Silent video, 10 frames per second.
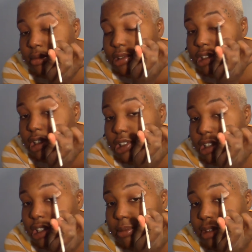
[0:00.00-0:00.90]
And
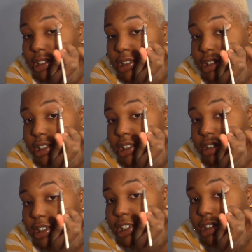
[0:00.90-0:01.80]
take my
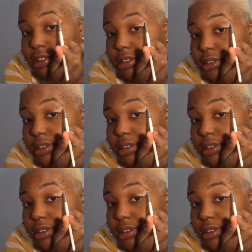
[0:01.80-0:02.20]
concealer out.